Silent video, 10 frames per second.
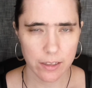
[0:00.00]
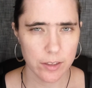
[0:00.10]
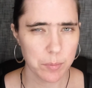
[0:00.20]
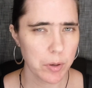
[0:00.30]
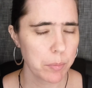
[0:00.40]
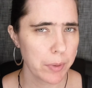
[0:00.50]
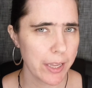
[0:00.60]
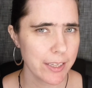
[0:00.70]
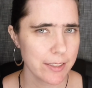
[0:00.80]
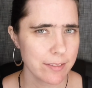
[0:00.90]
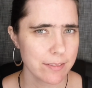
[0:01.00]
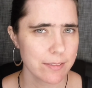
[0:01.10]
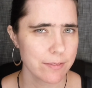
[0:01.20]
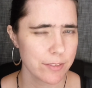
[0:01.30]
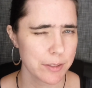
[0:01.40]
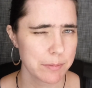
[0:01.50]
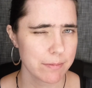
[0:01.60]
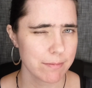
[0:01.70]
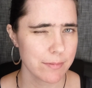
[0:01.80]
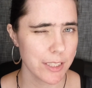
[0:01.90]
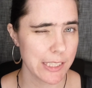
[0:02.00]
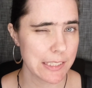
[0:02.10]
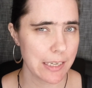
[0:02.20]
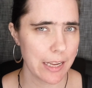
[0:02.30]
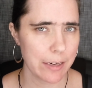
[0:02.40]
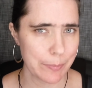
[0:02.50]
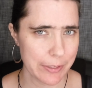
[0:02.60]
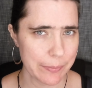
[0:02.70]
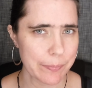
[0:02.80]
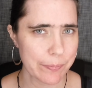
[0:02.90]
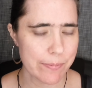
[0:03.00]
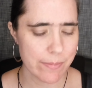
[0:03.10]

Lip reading: Ella Pompeo from Grey's Anatomy,